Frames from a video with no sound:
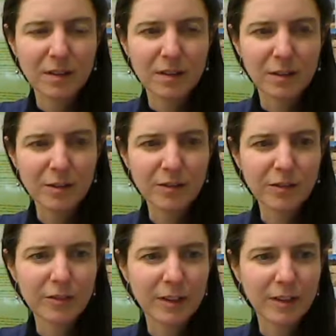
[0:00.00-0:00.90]
no, this
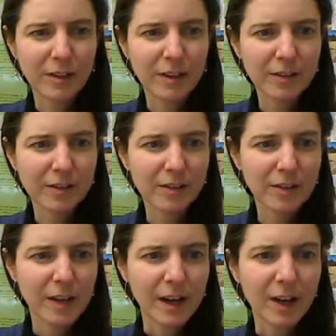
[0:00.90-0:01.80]
is the right class.
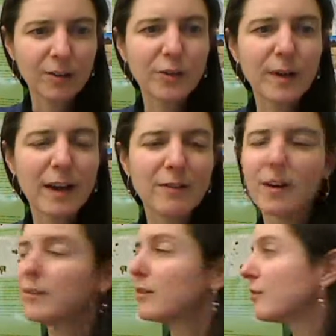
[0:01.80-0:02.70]
I also have it
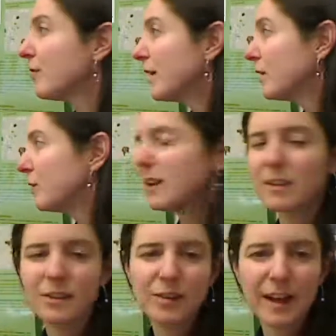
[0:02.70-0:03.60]
under the final week of
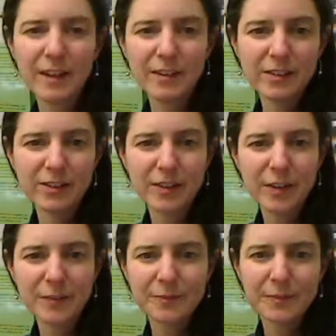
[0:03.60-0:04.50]
the class,
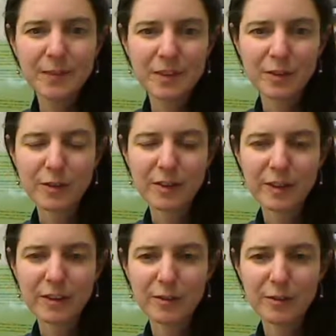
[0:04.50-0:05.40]
so you can
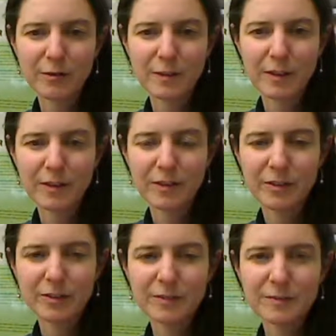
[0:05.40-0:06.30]
get to it from there too.